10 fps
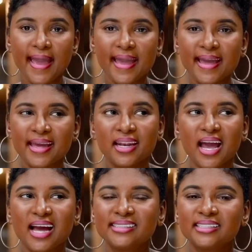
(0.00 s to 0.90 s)
And
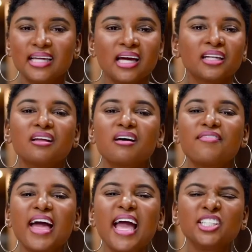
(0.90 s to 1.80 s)
I just, I love
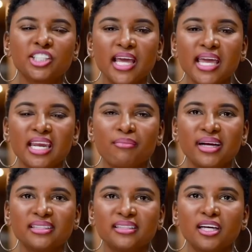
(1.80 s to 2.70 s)
educating
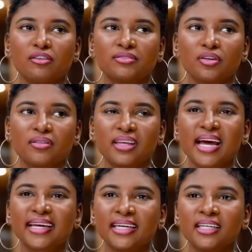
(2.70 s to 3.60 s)
myself so that
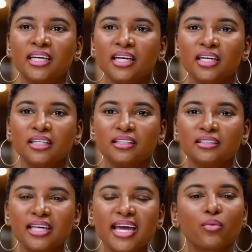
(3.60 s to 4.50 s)
I can
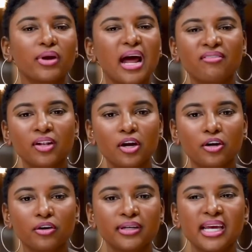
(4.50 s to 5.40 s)
take what I've
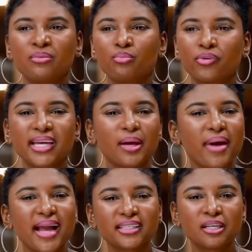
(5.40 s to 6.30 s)
learned and bring it
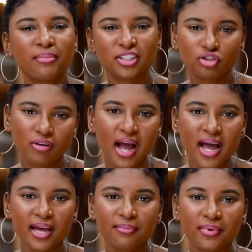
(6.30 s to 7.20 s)
back to my
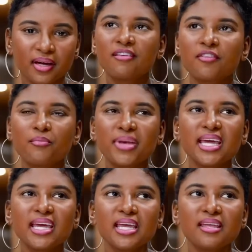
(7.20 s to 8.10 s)
tribe. For
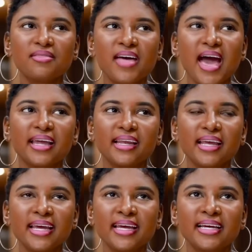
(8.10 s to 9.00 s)
me, that
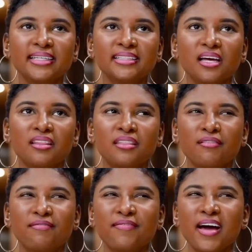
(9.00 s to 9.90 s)
is the
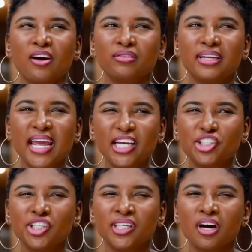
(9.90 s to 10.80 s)

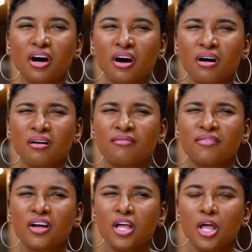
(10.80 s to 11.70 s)
foundation of
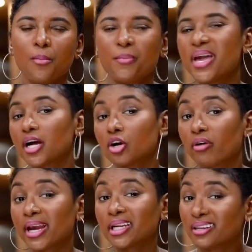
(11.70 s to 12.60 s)
being a
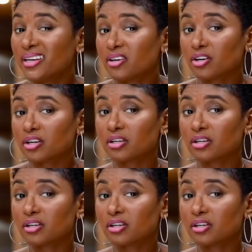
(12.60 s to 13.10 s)
great leader.